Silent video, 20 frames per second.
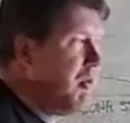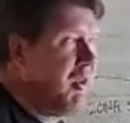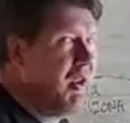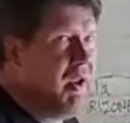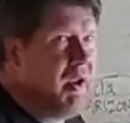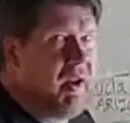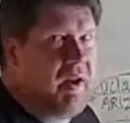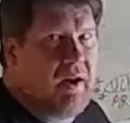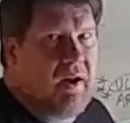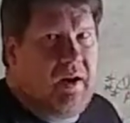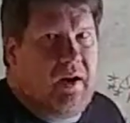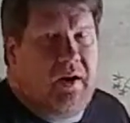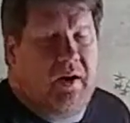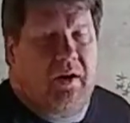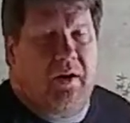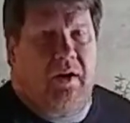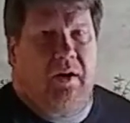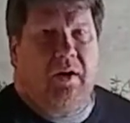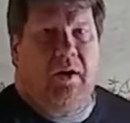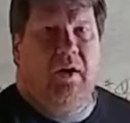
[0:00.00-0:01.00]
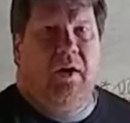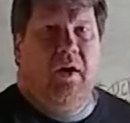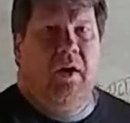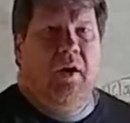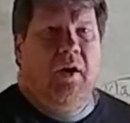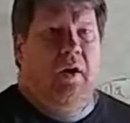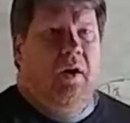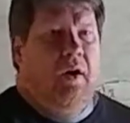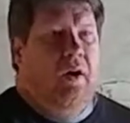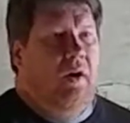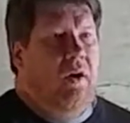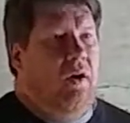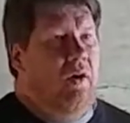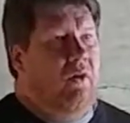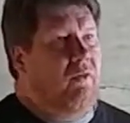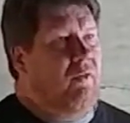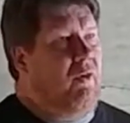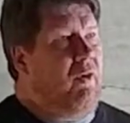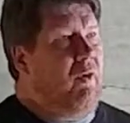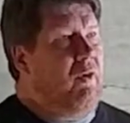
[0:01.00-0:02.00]
play here
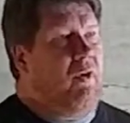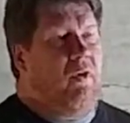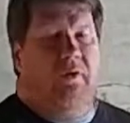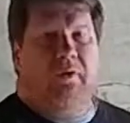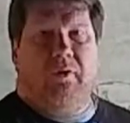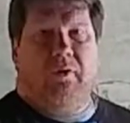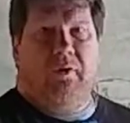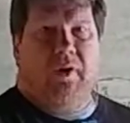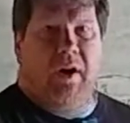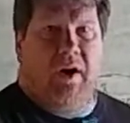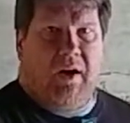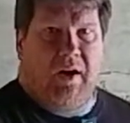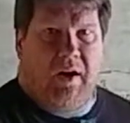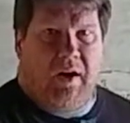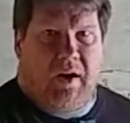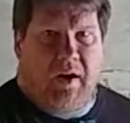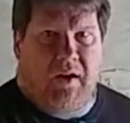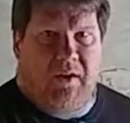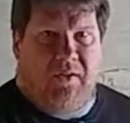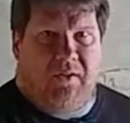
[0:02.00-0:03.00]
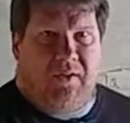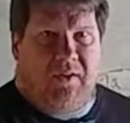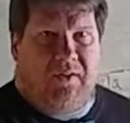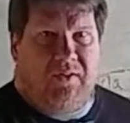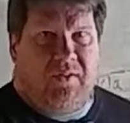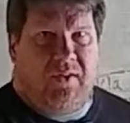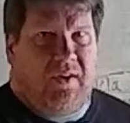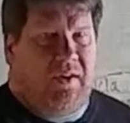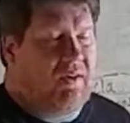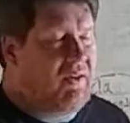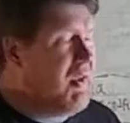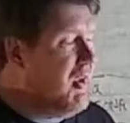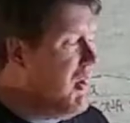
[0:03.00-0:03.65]
over an overrated ACC